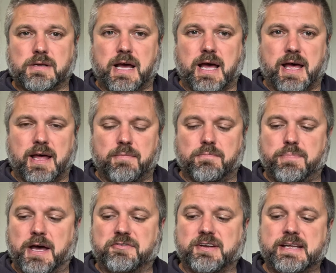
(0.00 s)

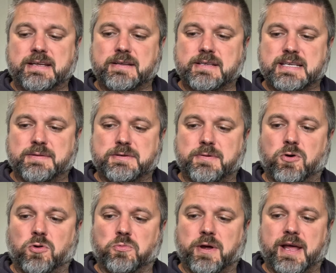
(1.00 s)
Battery seems to be
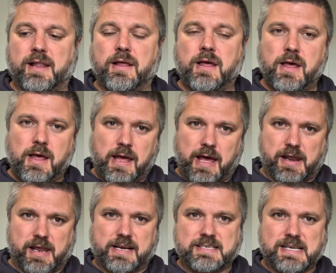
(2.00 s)
holding well.
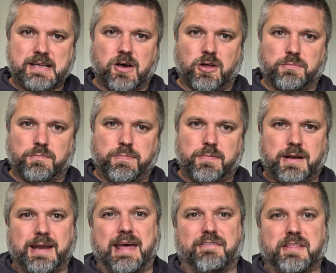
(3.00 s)
I'd actually
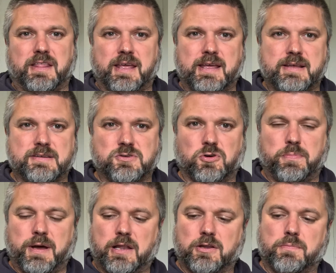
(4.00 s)
left the solar
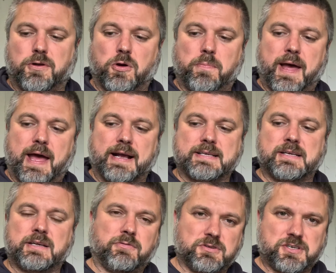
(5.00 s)
panel unplugged by
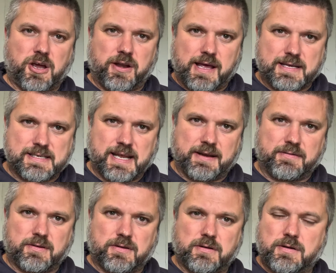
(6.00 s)
accident. I was down last
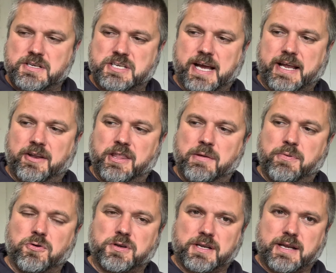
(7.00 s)
night checking on the
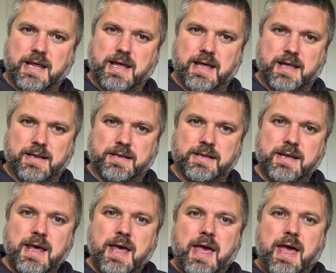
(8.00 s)
boat, and
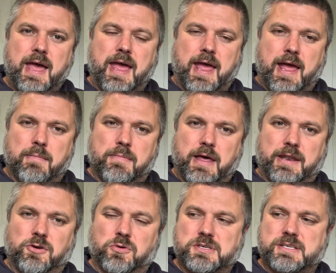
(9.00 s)
I
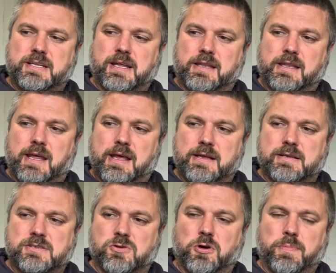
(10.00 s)
noticed that the
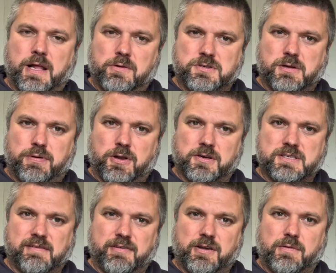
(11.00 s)
solar panel was unplugged,
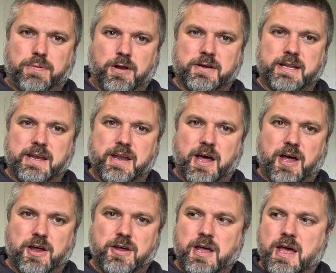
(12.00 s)
so if it plugged in
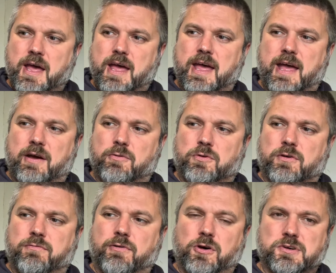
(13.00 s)
now,
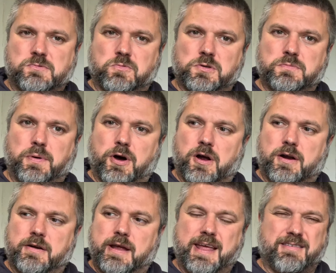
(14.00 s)
we've lost 1
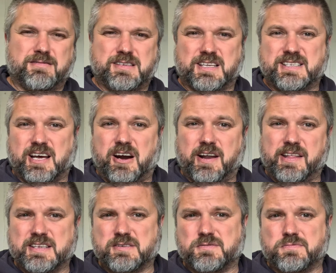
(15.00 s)
bar since Saturday,
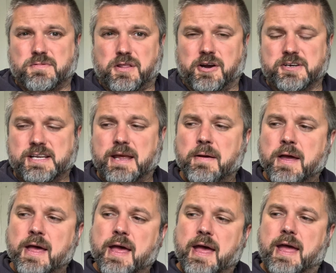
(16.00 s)
and this is Thursday,
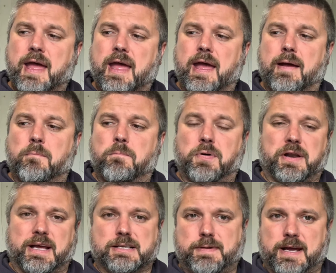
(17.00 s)
but
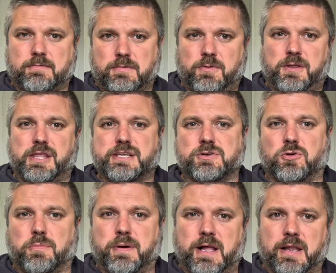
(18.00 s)
I expect with the
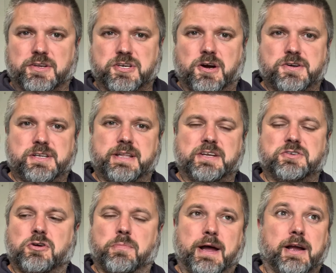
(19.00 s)
solar panel charging that
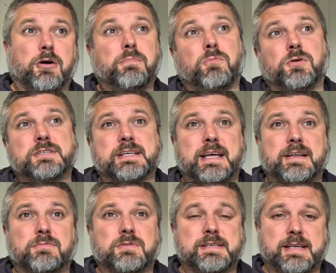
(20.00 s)
should go back up. Once
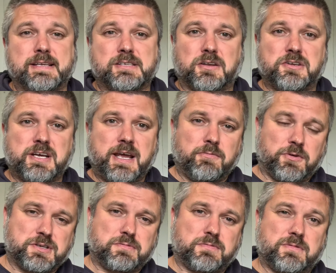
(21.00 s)
again we see sunshine,
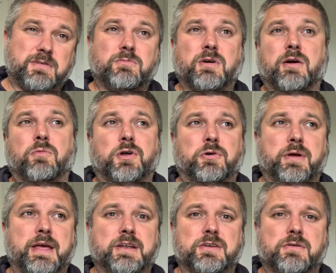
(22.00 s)
what are
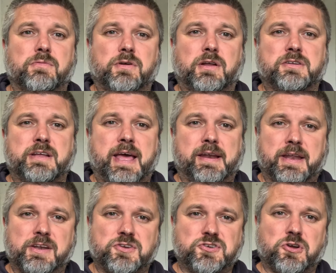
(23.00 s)
we in, heading
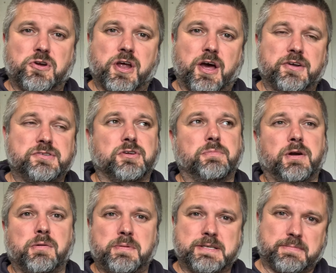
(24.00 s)
into June now, so it'll
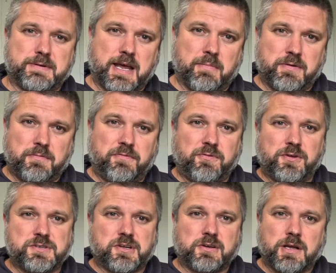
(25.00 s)
probably be September before
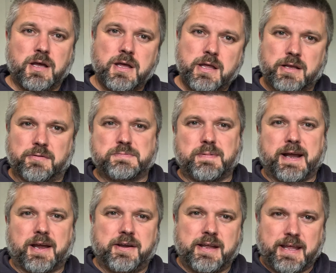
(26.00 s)
the sun comes
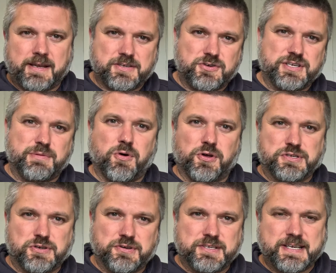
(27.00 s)
back out again. It's usually
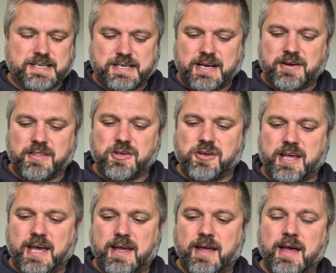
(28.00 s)
monsoon season here in the
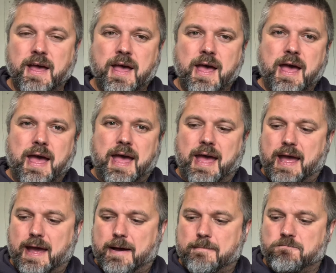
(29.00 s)
UK
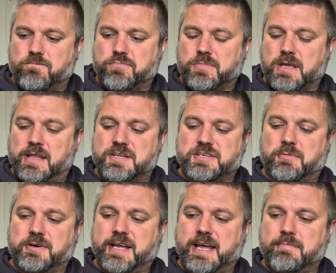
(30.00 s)
in the
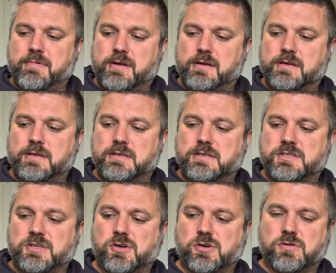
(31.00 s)
summertime.
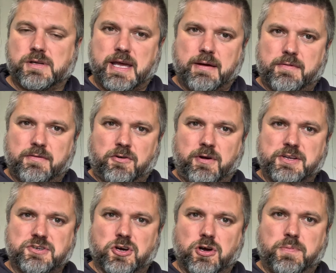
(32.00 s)
So yeah,
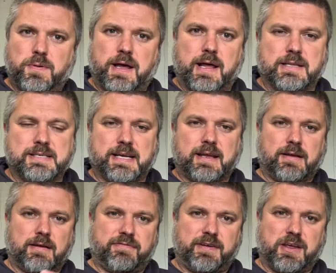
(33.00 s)
great job. I'll stick
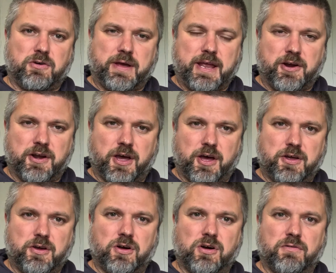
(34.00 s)
a video here
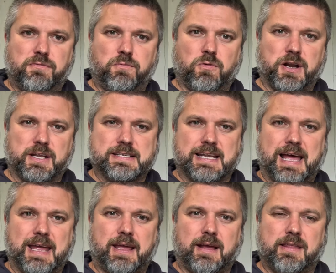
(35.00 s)
now of what it's
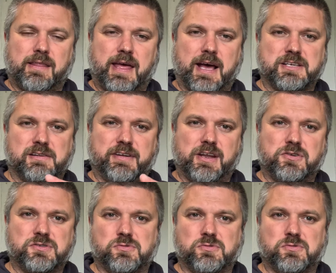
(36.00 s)
like, the actual video.